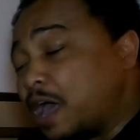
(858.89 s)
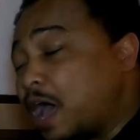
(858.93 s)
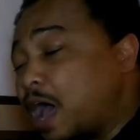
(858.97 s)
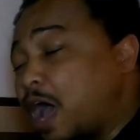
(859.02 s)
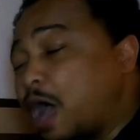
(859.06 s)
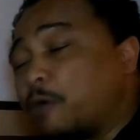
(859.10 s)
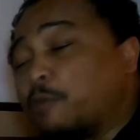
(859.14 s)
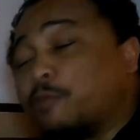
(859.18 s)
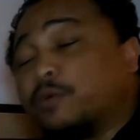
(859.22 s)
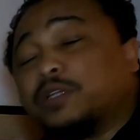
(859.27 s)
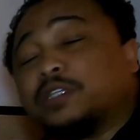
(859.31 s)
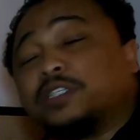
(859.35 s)

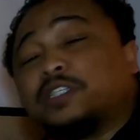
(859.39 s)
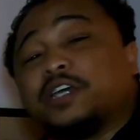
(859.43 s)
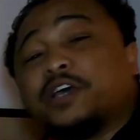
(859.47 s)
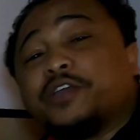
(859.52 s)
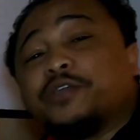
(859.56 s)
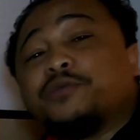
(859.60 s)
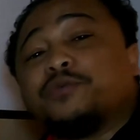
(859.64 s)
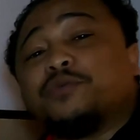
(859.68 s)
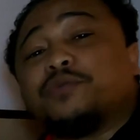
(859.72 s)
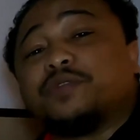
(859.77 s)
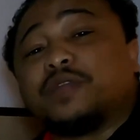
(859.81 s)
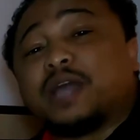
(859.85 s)
I wouldn't tell
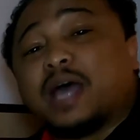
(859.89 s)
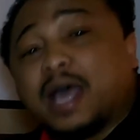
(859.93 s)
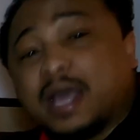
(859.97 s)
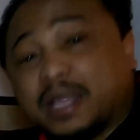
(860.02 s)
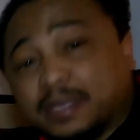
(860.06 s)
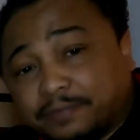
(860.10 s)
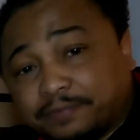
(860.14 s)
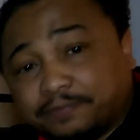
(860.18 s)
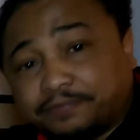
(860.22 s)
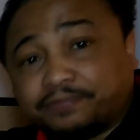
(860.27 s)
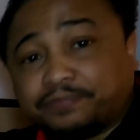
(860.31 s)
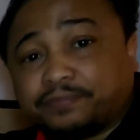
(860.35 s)
you
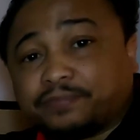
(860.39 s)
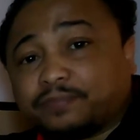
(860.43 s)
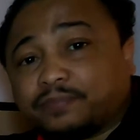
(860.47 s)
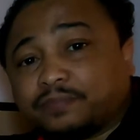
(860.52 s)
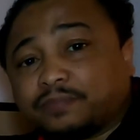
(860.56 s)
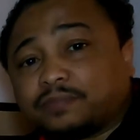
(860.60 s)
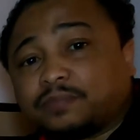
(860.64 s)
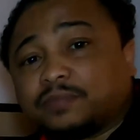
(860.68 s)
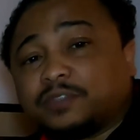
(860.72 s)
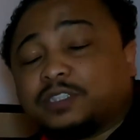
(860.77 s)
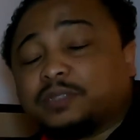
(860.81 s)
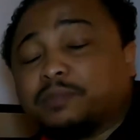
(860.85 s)
not
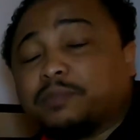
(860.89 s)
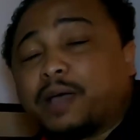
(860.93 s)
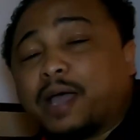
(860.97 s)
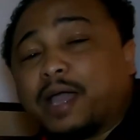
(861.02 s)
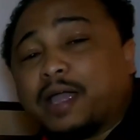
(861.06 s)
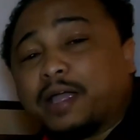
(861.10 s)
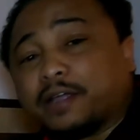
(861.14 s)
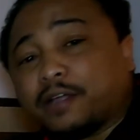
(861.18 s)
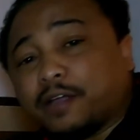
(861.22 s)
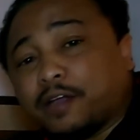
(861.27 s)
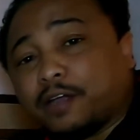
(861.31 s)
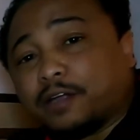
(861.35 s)
to buy
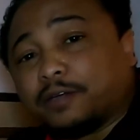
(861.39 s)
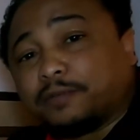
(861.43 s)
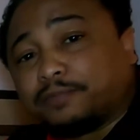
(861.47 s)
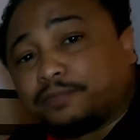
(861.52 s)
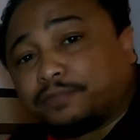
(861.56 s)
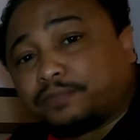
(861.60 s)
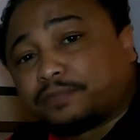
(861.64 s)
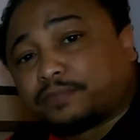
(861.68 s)
a car.